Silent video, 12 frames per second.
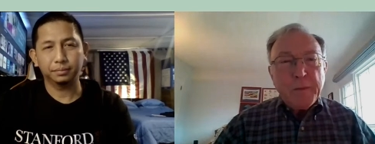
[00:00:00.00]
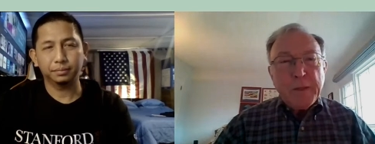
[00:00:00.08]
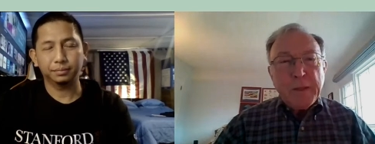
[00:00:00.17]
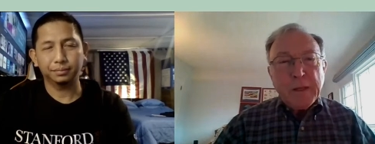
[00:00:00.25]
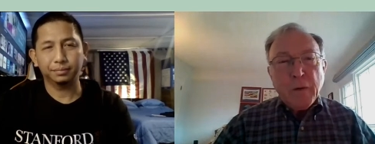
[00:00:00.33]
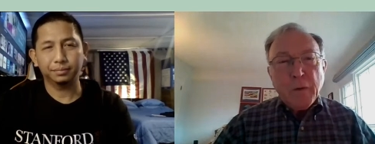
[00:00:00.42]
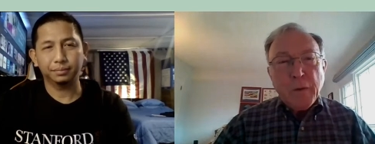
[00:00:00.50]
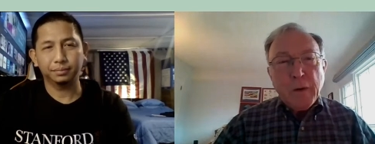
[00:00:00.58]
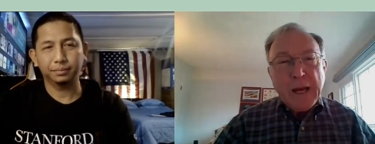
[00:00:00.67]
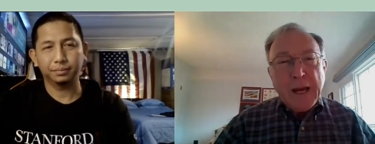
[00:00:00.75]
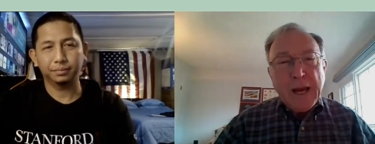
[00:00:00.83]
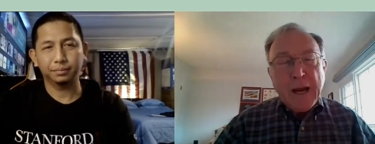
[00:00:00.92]
Speaker 1: you
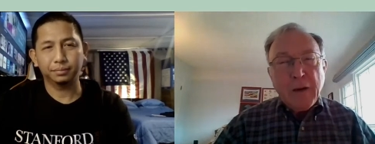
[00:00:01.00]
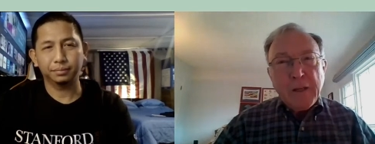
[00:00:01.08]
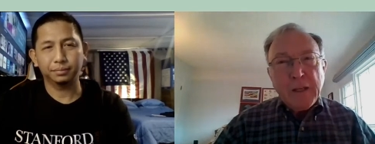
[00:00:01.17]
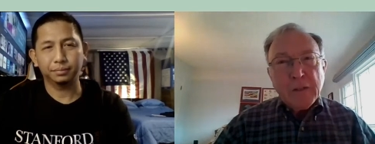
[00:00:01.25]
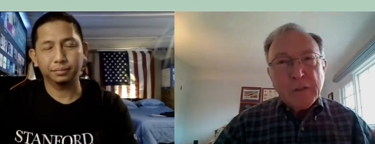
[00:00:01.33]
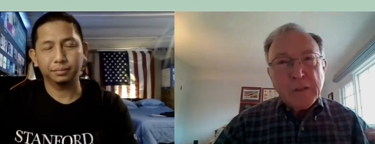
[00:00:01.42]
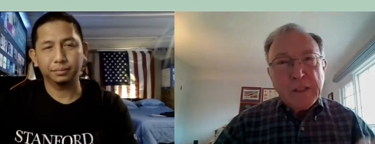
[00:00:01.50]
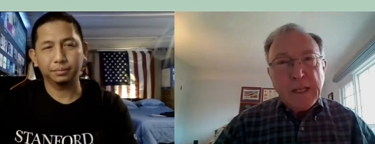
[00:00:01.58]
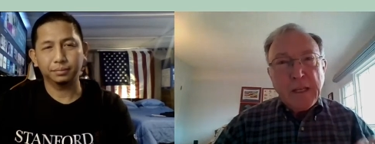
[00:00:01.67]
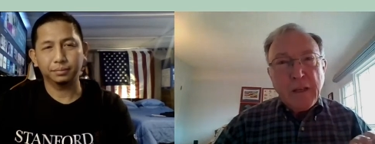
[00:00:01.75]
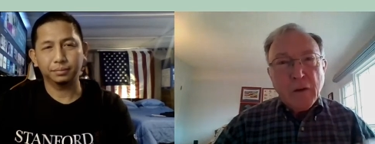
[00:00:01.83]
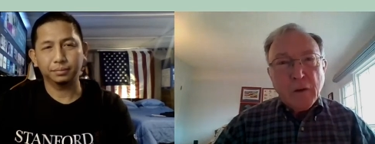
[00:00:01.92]
know, how do you
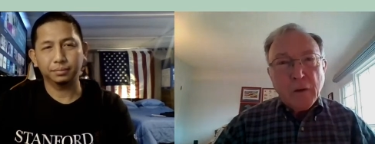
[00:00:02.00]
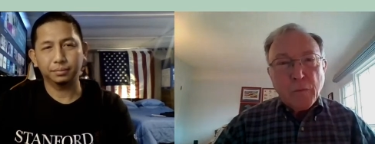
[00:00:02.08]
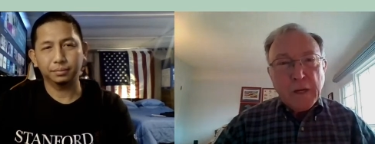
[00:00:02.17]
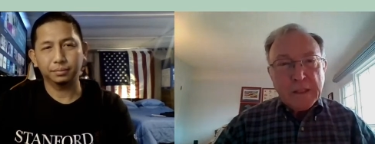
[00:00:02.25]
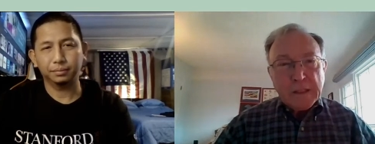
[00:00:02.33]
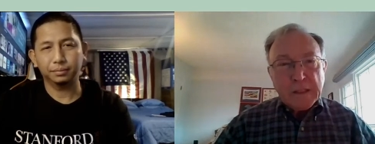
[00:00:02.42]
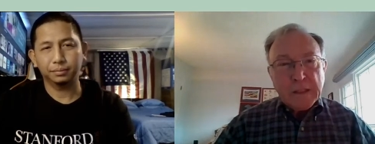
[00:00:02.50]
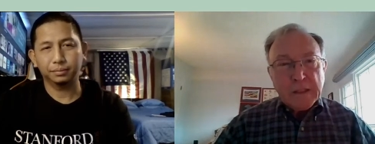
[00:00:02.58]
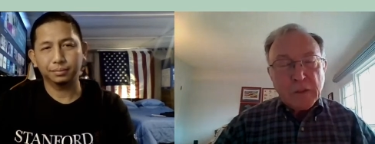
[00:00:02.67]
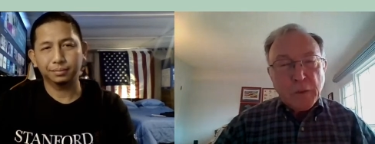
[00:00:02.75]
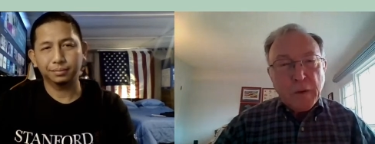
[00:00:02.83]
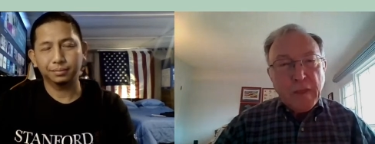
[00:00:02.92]
see your
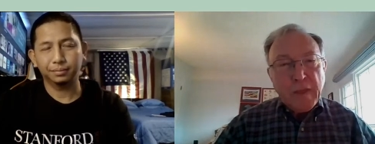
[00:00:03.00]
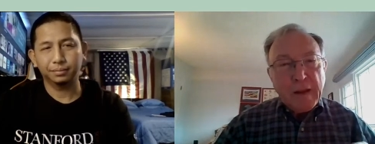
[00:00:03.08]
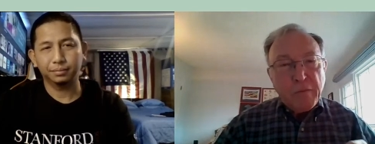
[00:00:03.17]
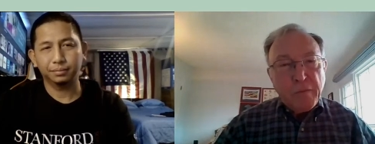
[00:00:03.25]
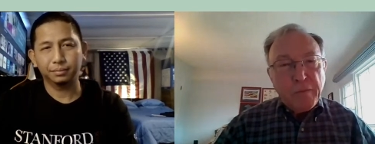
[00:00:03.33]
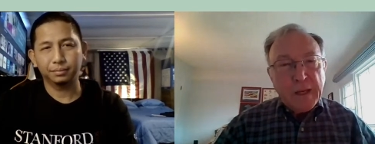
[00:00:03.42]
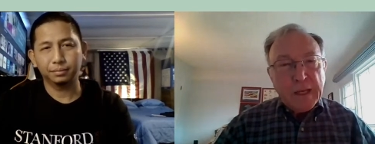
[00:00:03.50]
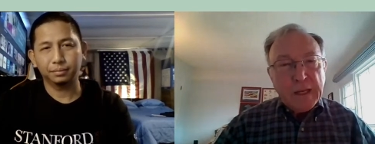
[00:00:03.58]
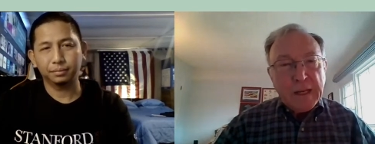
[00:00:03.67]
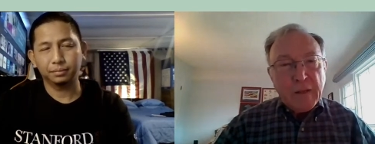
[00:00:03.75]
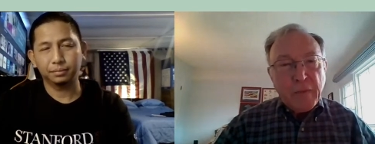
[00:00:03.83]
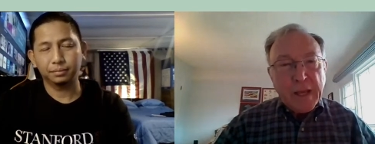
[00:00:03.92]
residents, where they
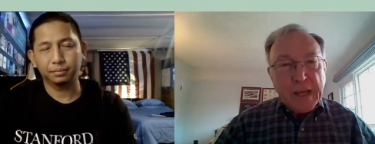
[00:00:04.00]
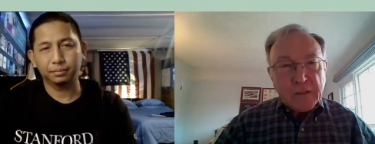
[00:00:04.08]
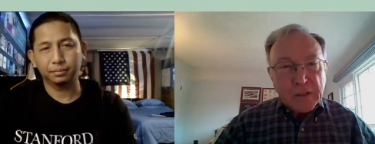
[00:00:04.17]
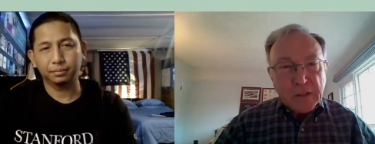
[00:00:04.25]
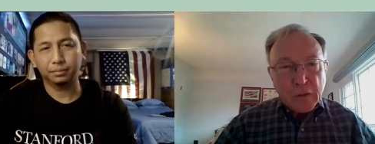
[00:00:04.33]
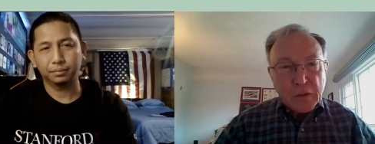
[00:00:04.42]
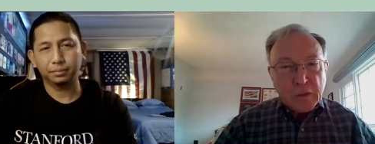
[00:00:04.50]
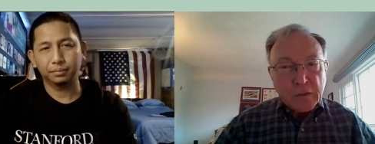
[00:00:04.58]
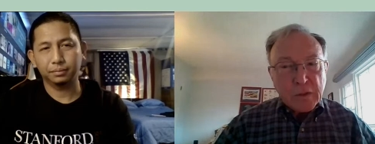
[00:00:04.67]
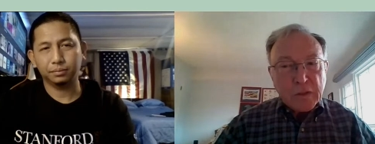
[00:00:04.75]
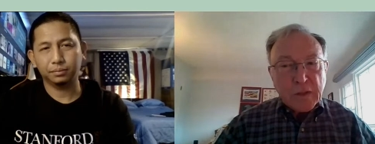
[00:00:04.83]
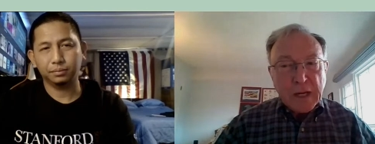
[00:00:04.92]
fit in that
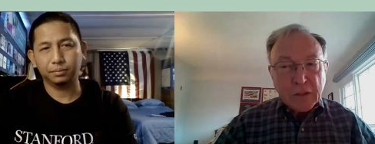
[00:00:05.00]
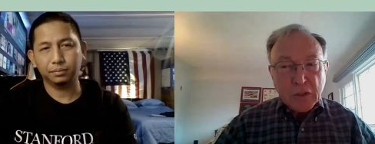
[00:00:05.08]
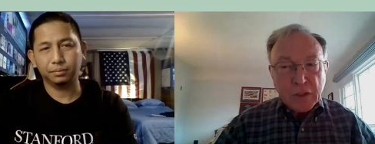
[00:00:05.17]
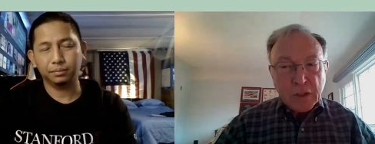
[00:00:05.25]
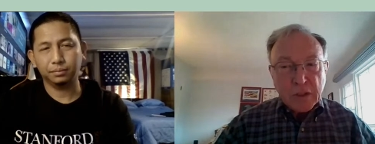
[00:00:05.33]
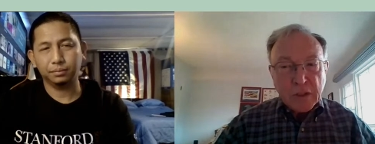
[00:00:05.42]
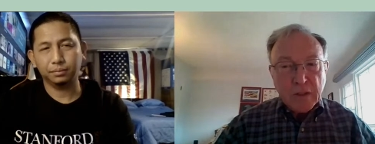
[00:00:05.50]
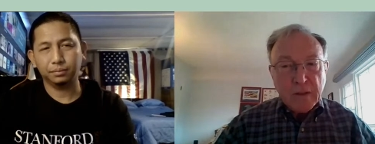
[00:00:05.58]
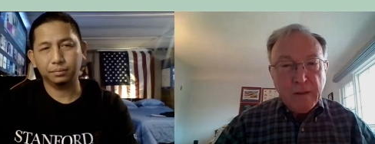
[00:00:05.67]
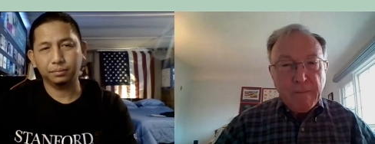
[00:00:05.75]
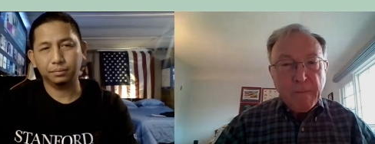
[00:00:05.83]
social structure?